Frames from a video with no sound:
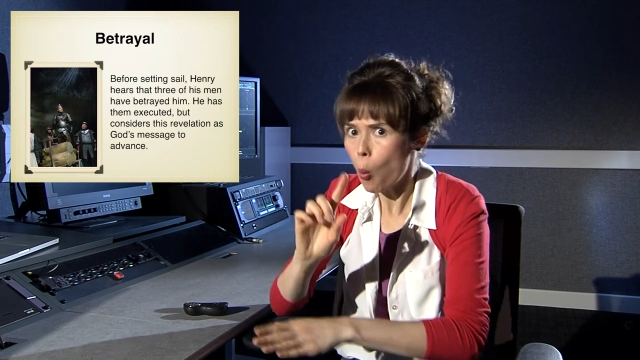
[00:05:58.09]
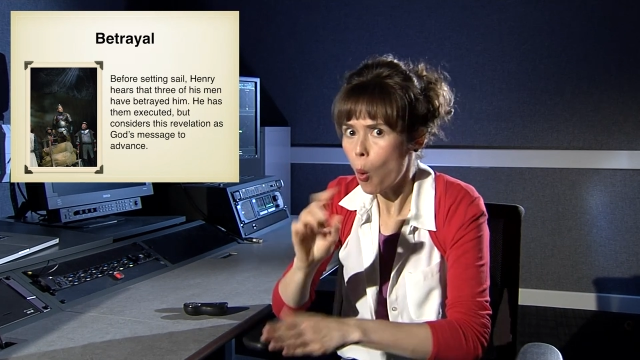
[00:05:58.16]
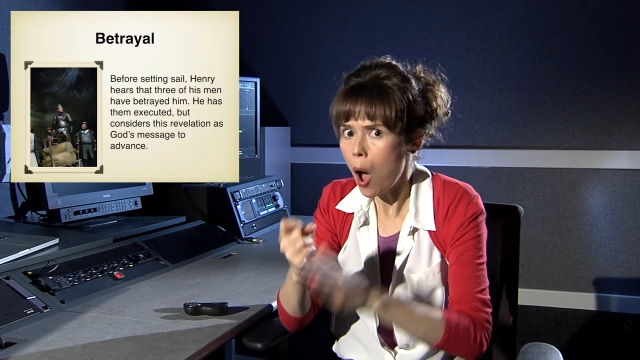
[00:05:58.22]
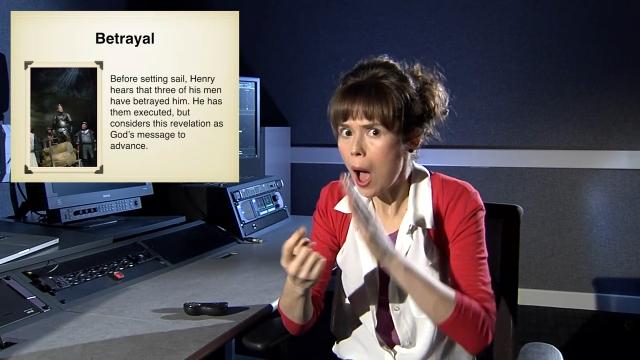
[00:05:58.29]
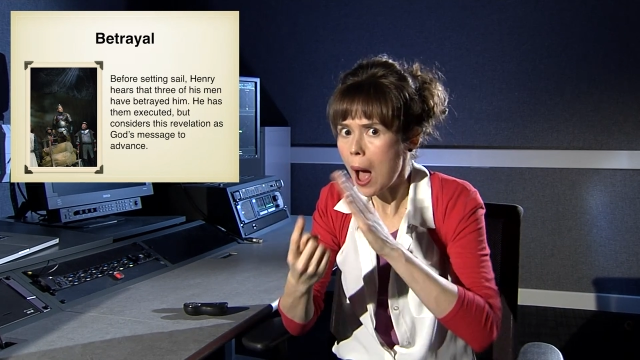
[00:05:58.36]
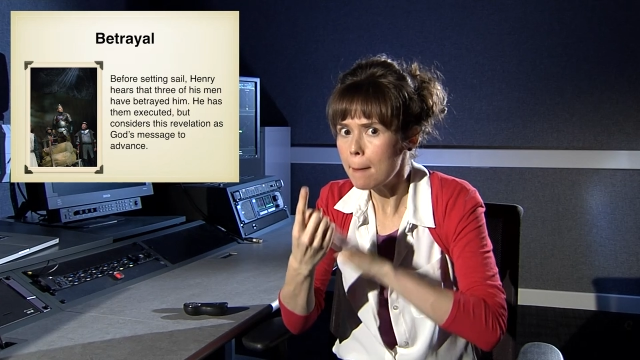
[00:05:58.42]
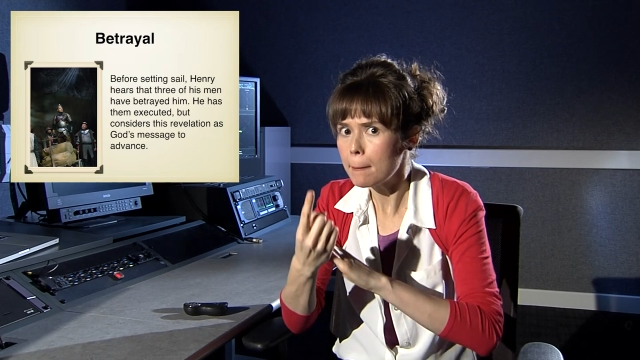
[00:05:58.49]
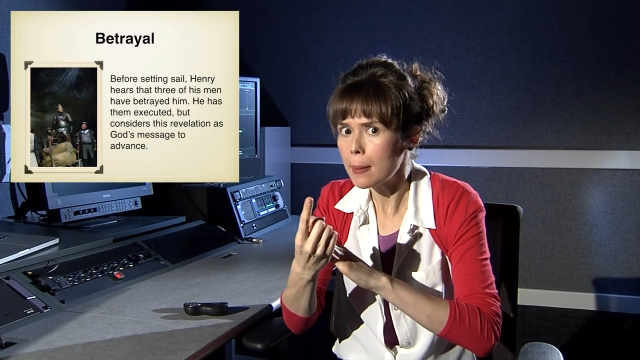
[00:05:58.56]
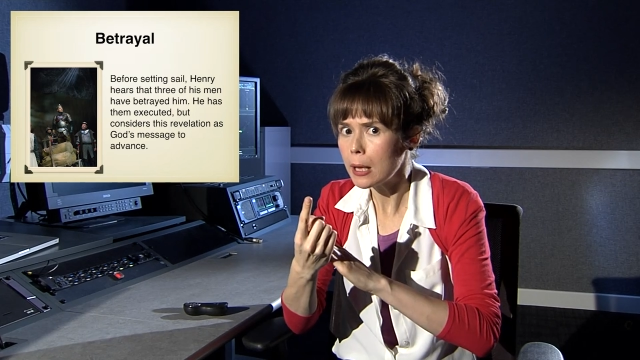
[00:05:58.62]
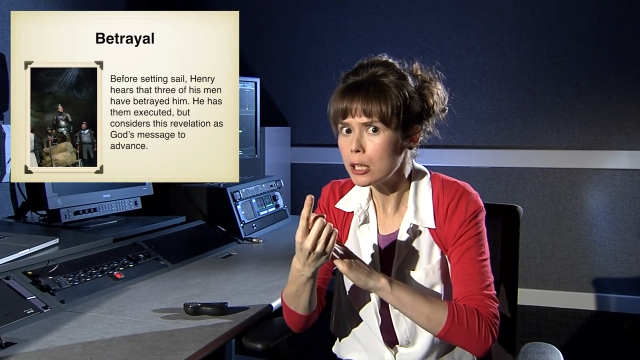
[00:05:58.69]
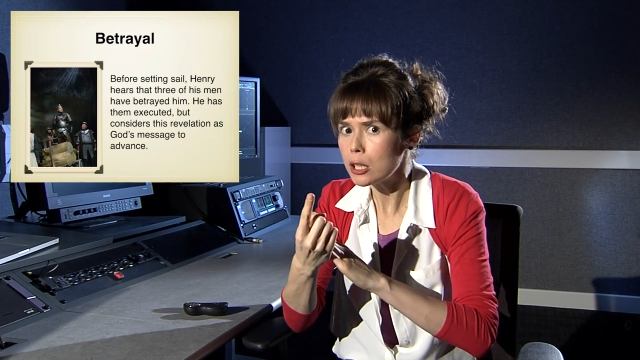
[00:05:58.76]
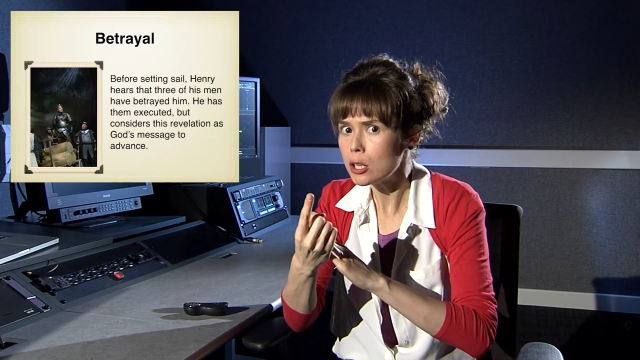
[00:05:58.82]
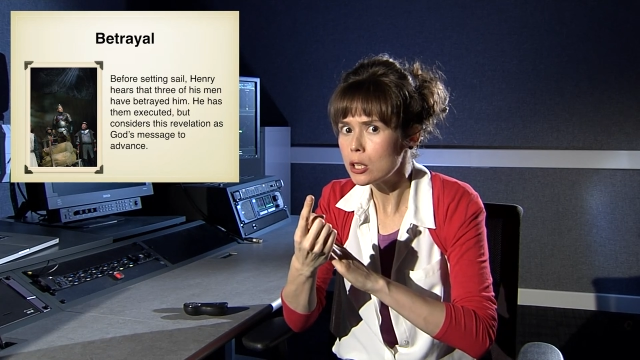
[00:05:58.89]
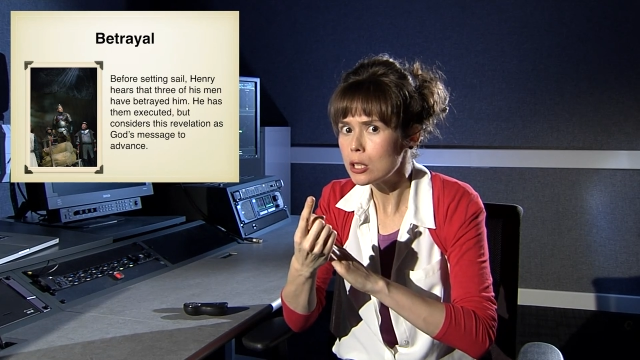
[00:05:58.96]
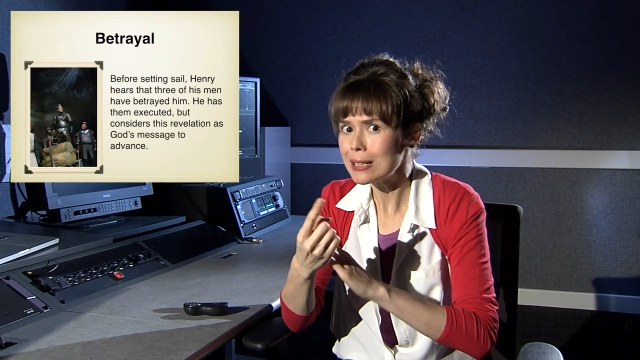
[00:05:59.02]
But
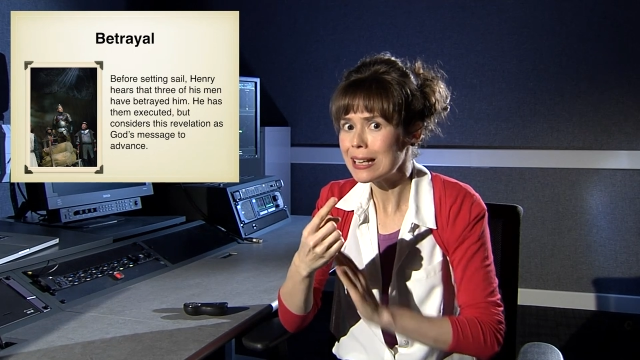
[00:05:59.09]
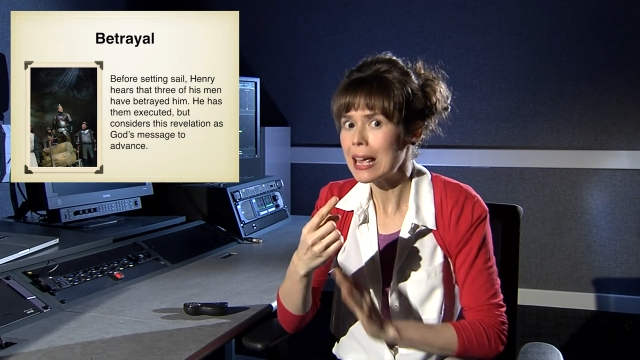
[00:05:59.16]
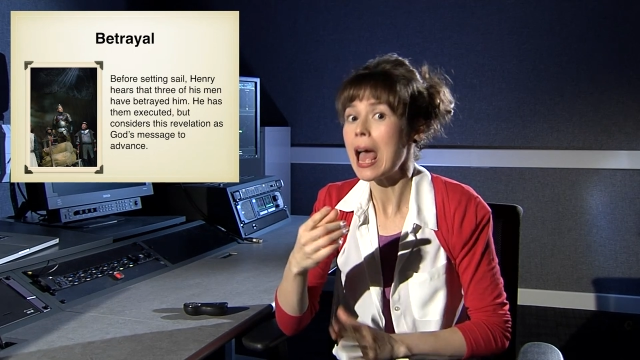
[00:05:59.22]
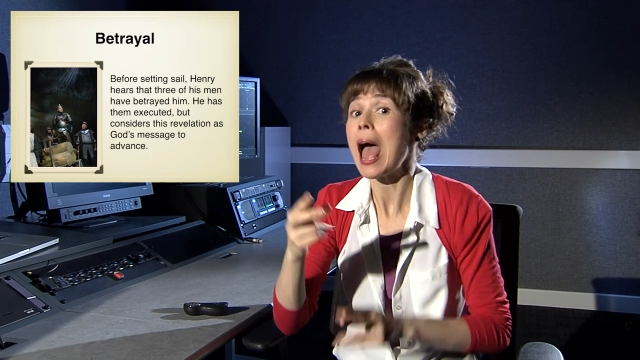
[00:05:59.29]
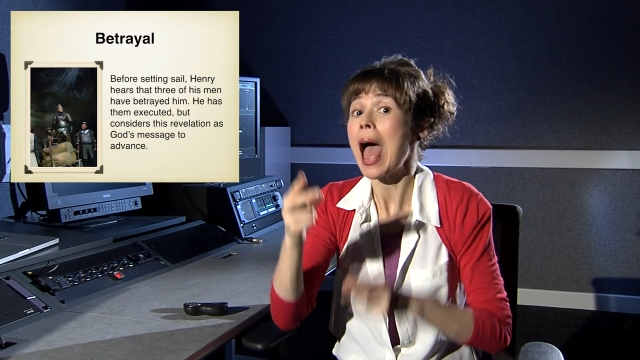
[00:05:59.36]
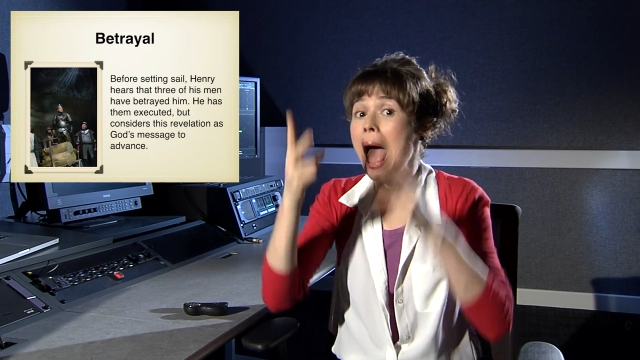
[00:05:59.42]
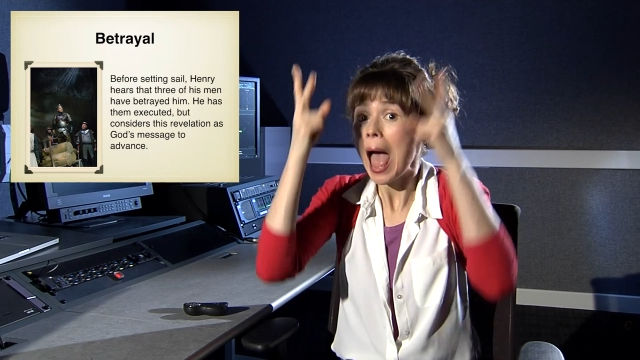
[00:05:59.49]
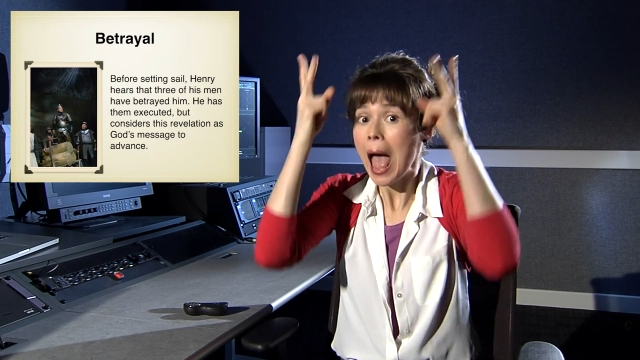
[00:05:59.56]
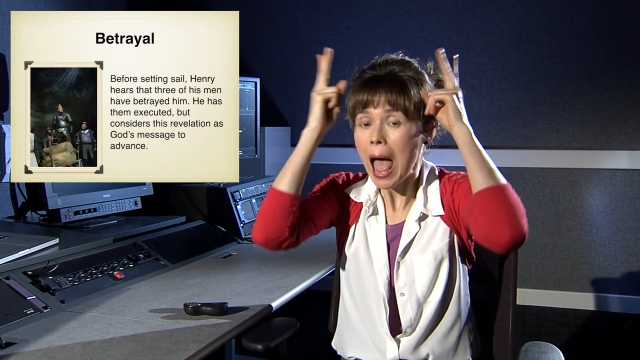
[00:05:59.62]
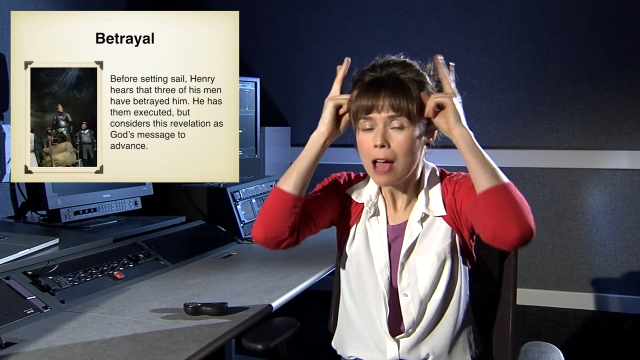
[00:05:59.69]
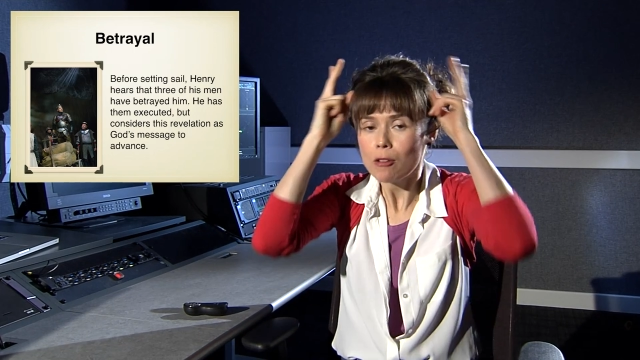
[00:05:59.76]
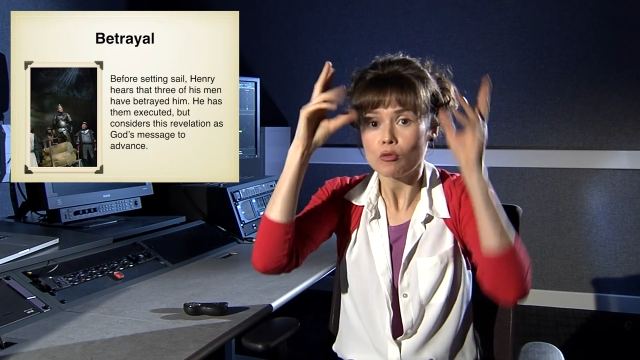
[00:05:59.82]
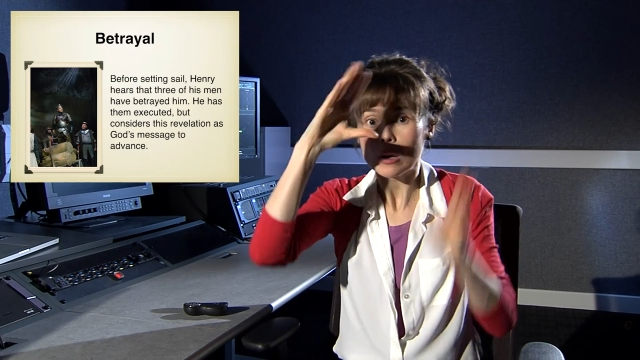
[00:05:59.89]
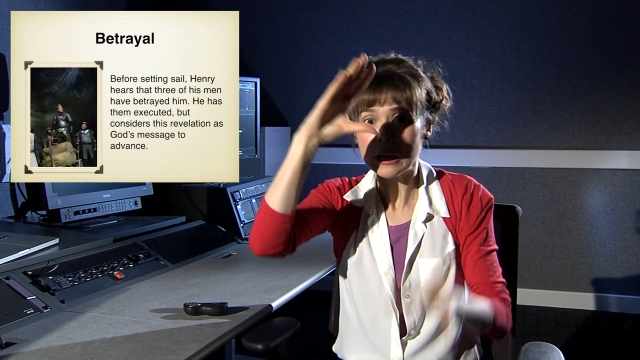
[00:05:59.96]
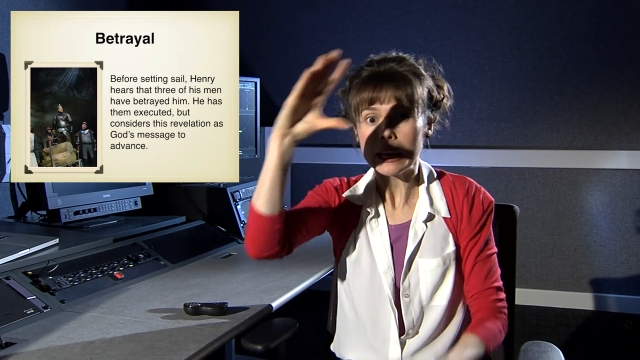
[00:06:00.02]
just before this
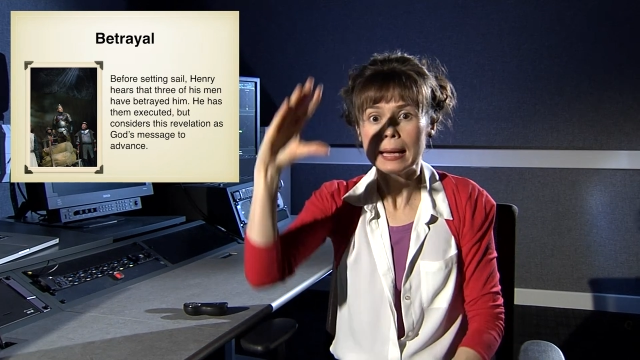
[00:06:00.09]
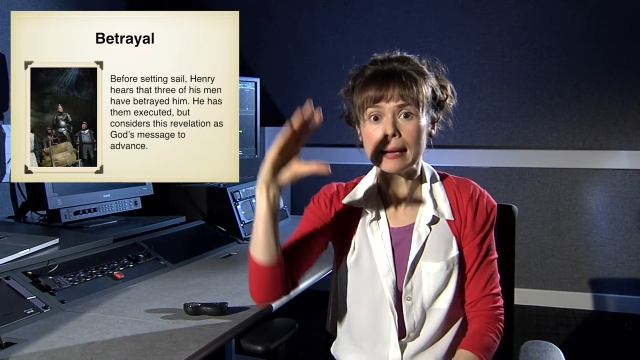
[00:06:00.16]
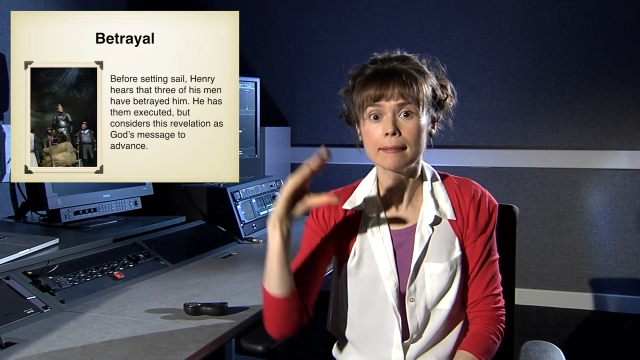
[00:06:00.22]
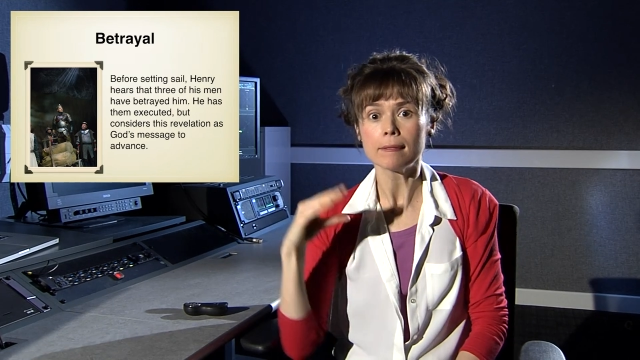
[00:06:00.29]
happens,